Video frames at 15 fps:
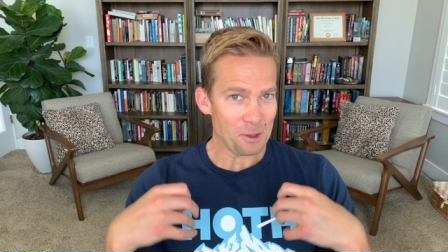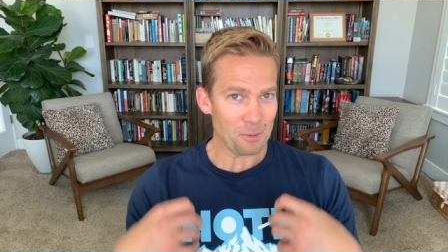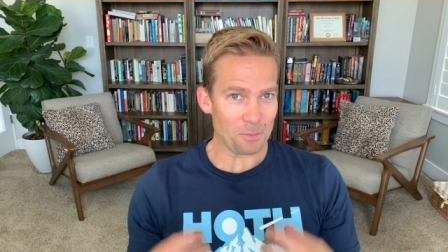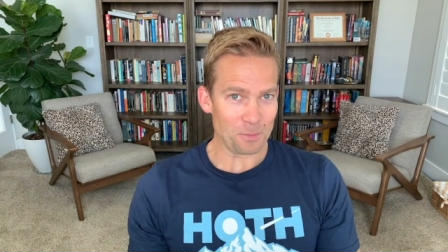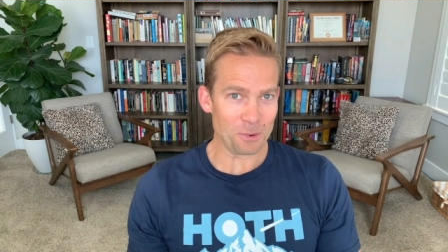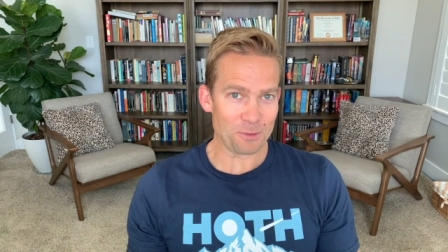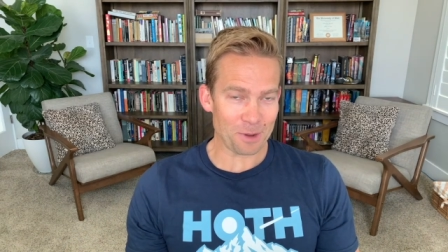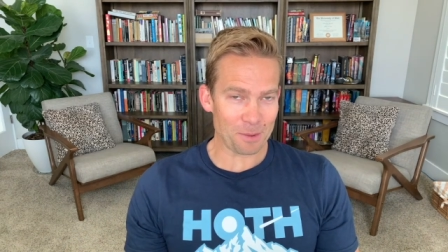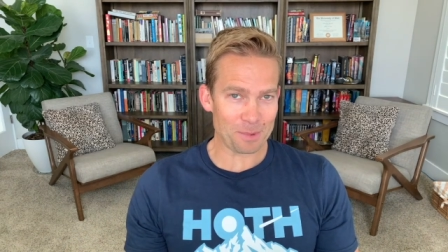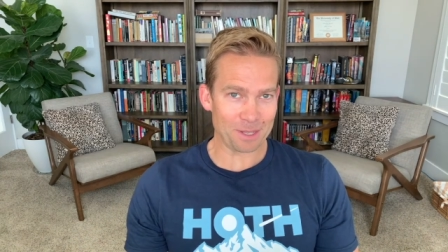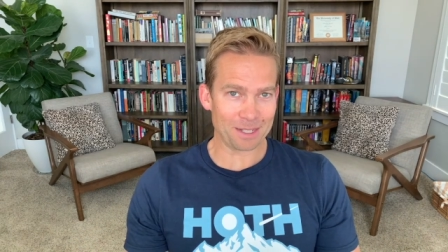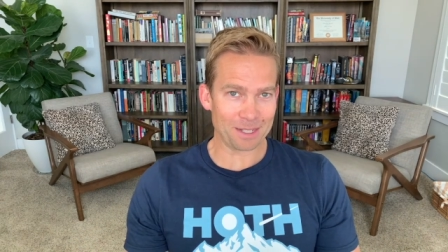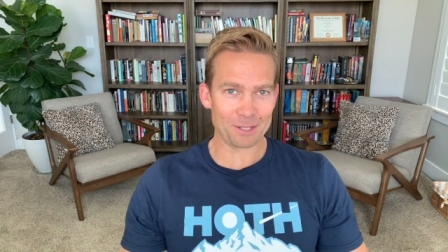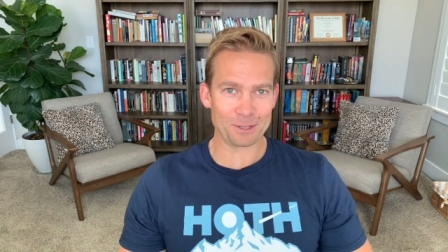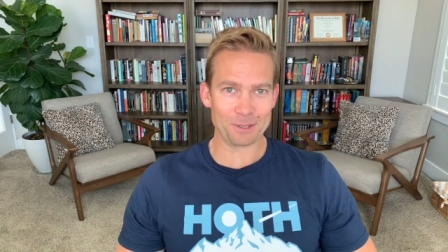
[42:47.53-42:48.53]
move up
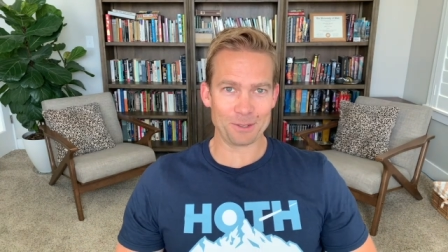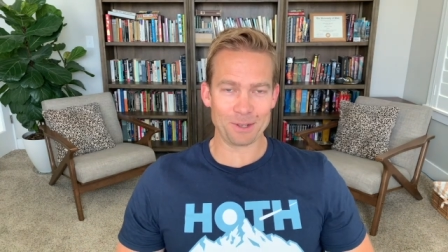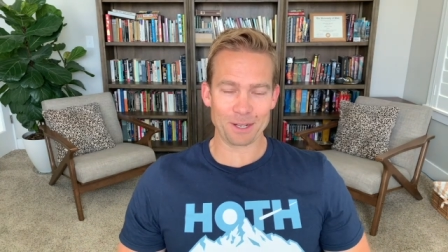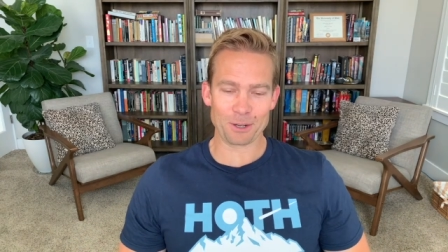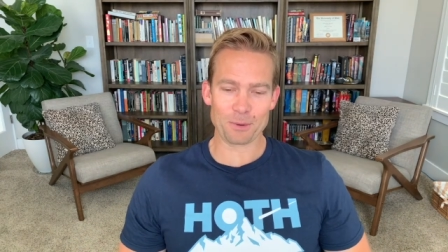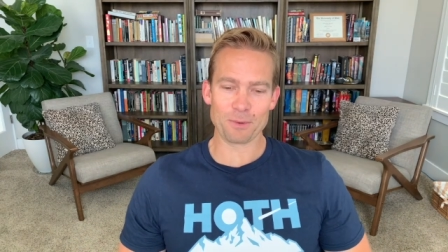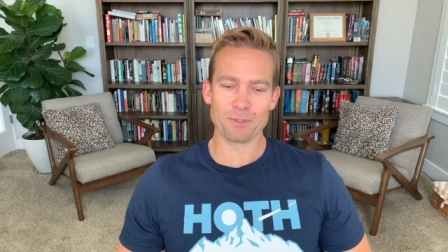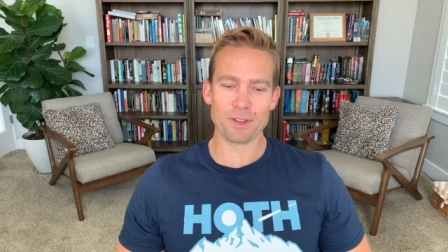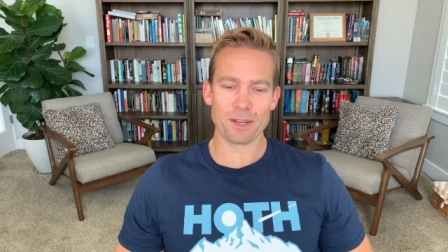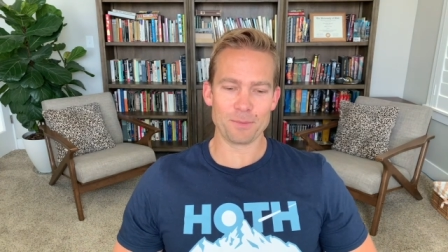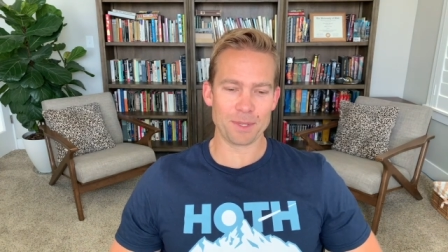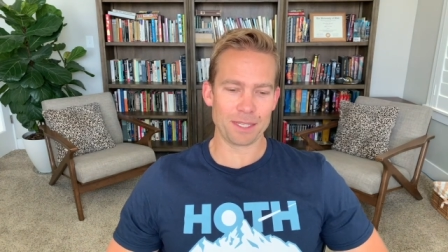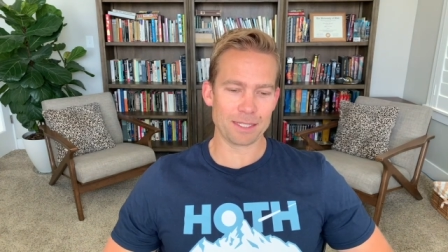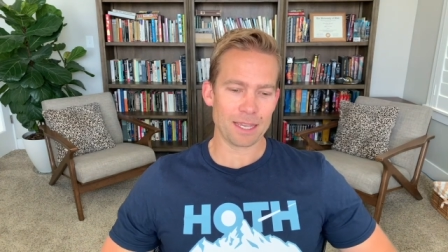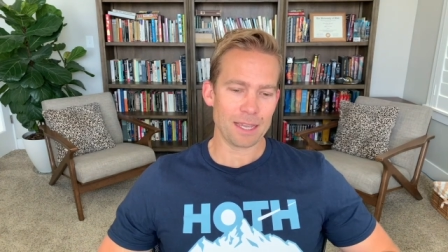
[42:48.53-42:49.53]
into a group of
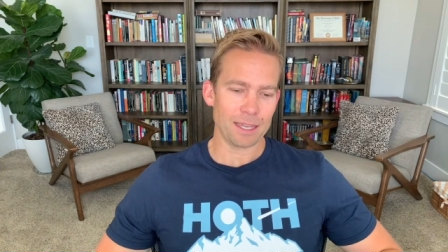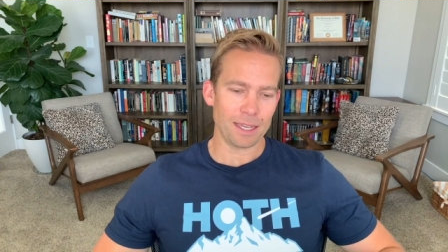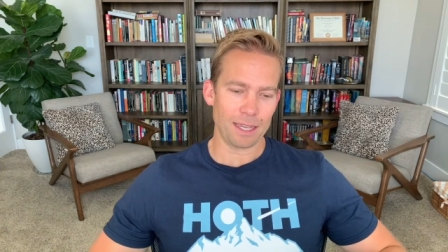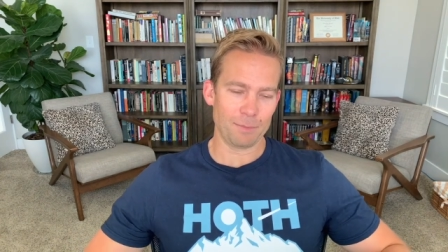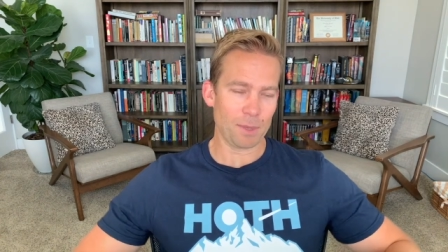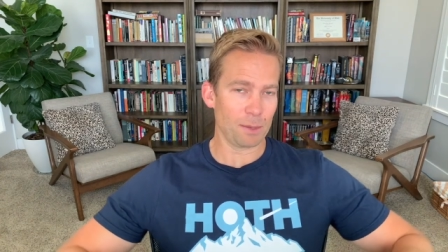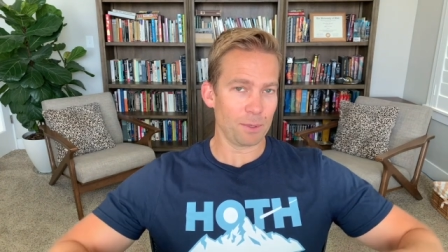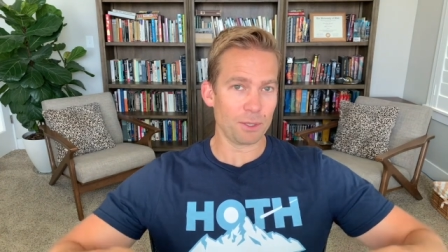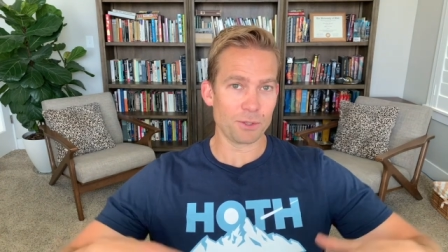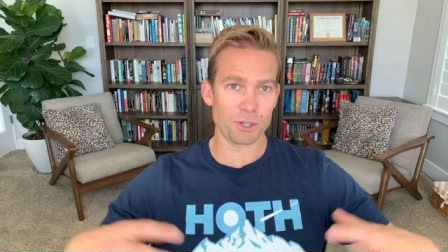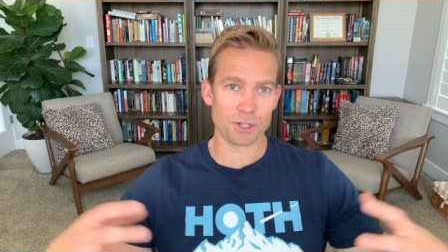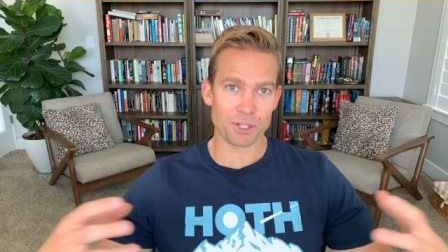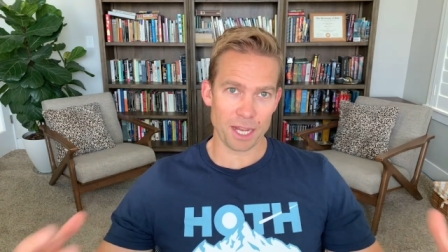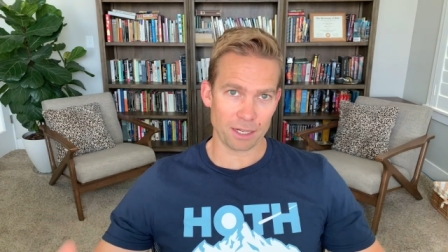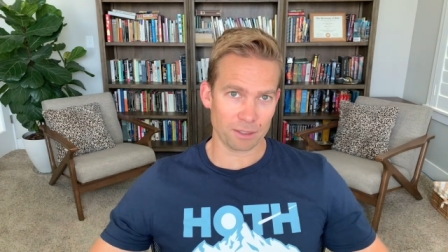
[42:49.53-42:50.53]
enemies and maybe use your
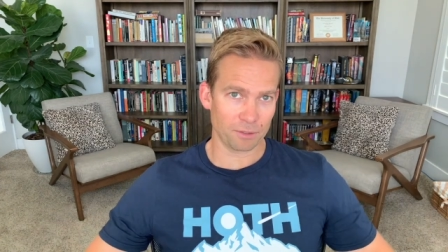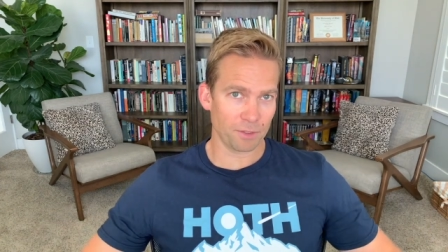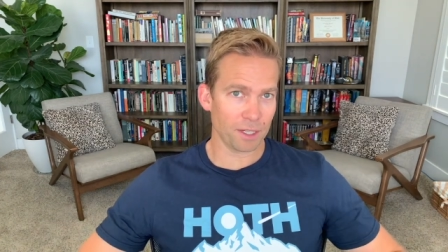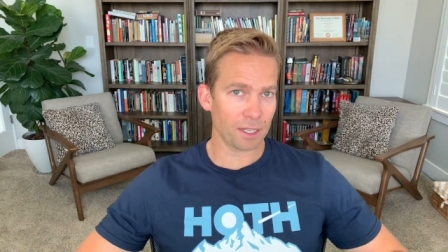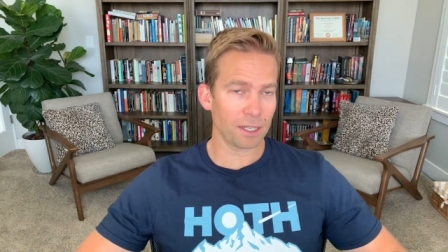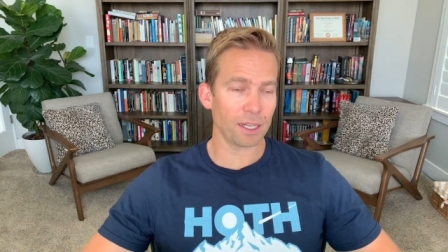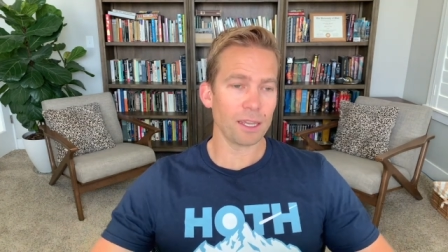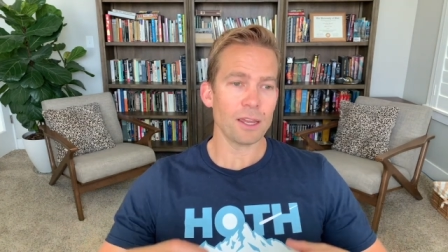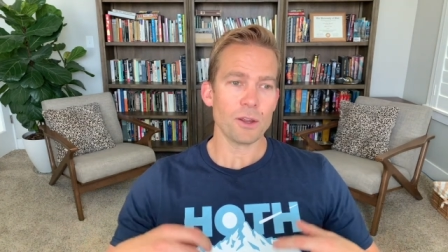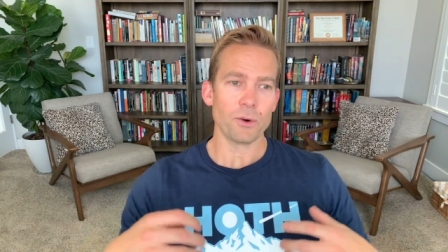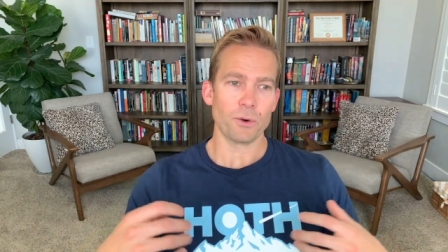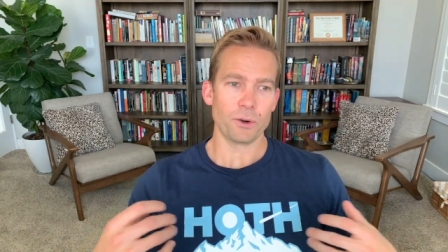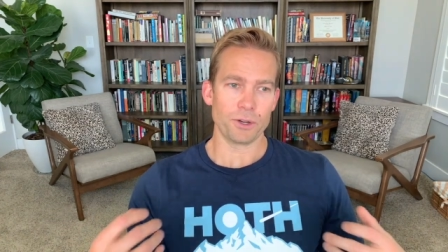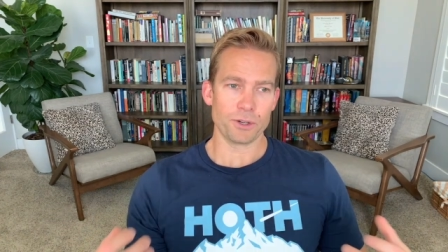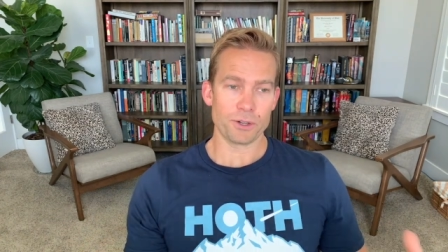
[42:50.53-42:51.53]
Channel Divinity
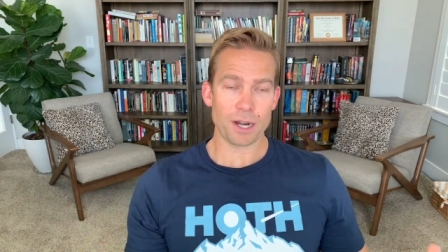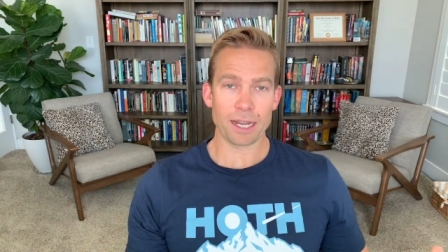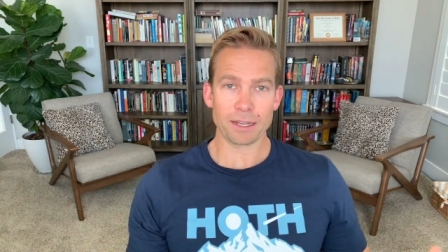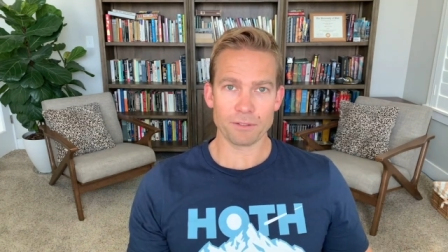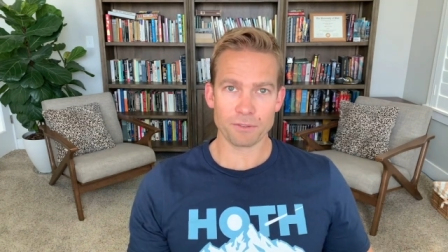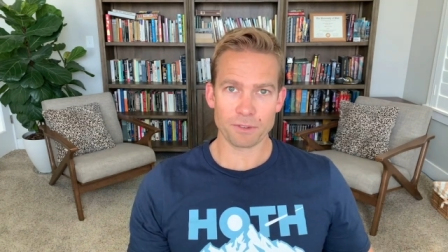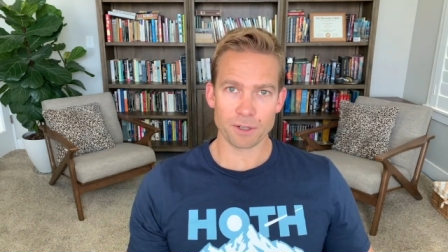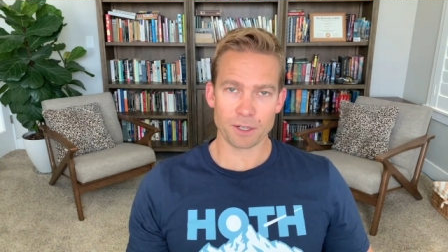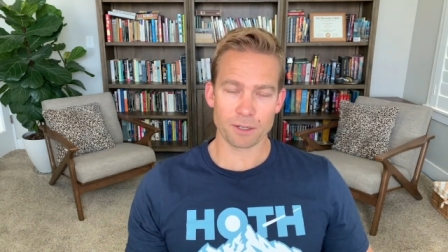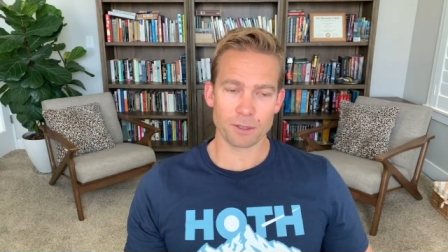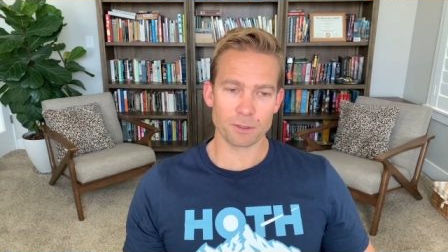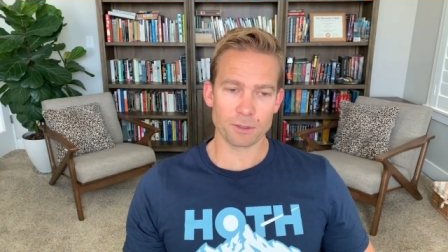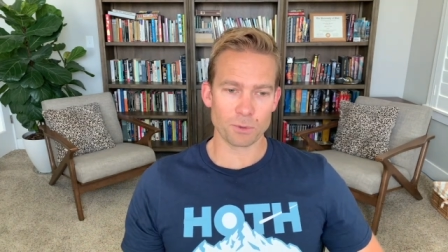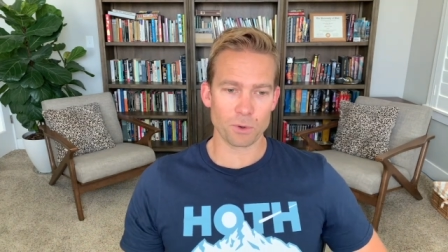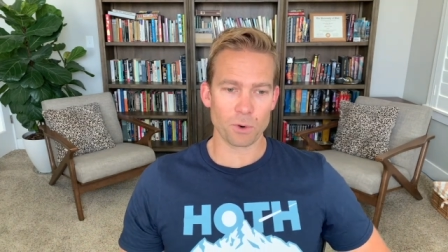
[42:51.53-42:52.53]
or your Dragon
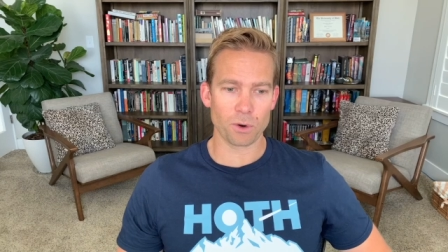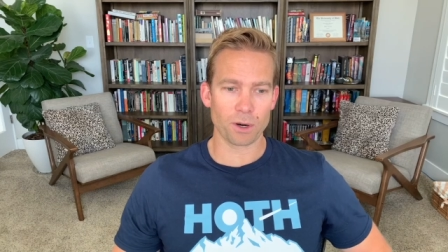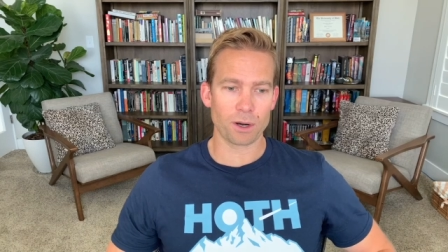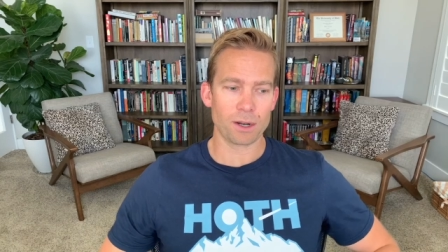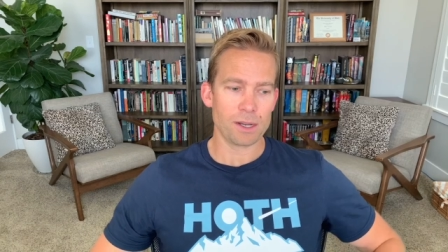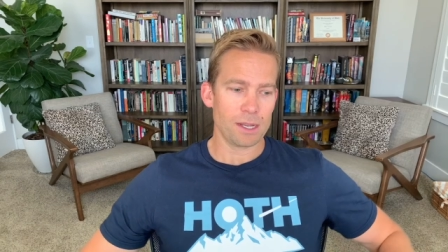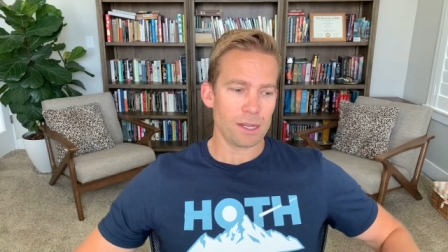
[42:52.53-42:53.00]
Fear roar,